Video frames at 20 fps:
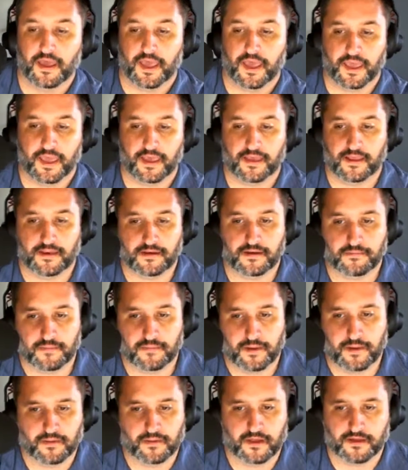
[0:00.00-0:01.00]
and my
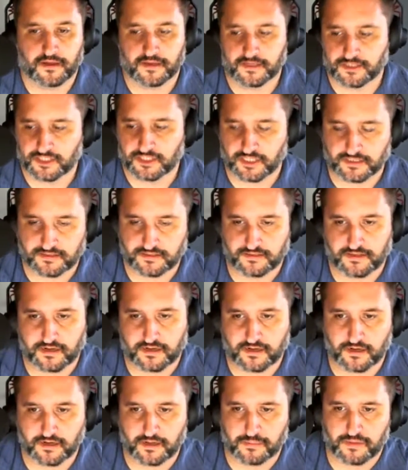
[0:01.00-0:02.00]
blog is
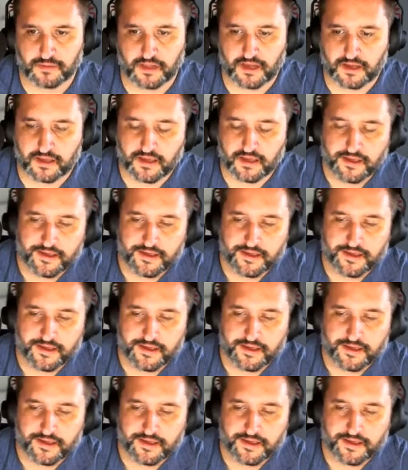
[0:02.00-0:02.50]
jasontucker.blog.